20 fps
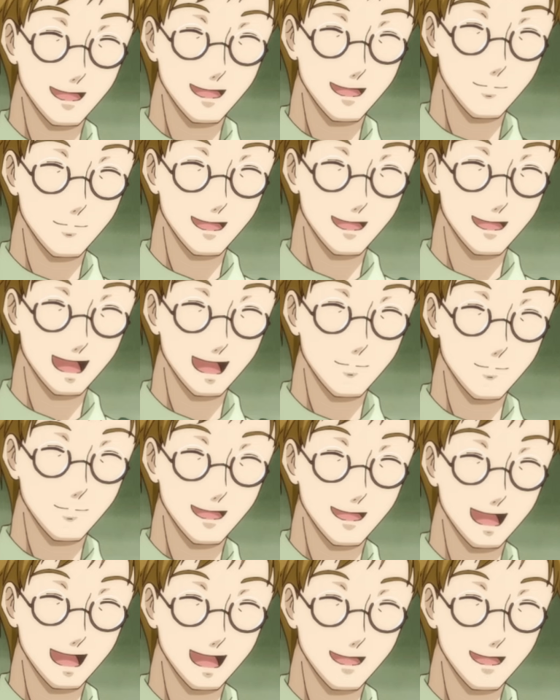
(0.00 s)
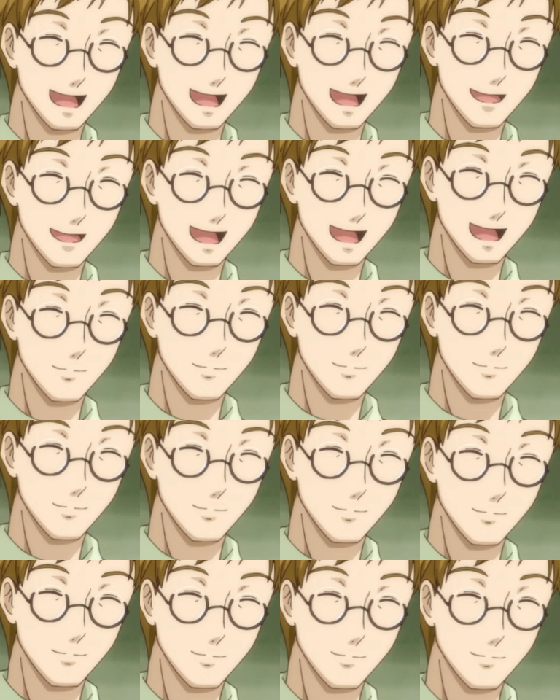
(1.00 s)
Paul, a fellow noble.
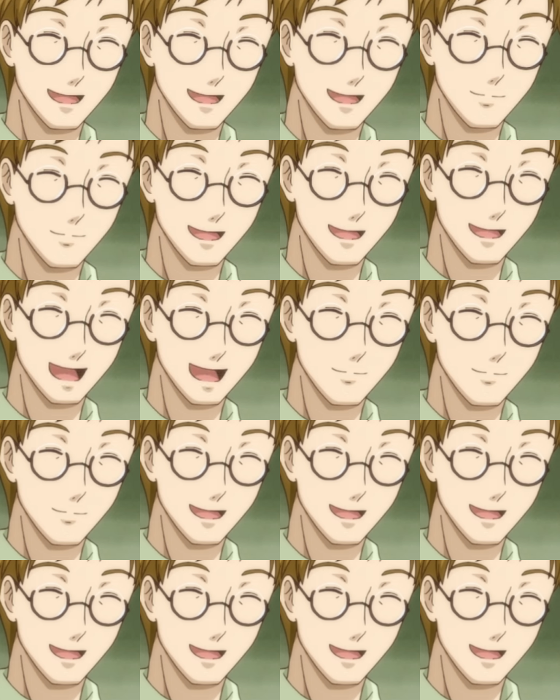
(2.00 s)
He proudly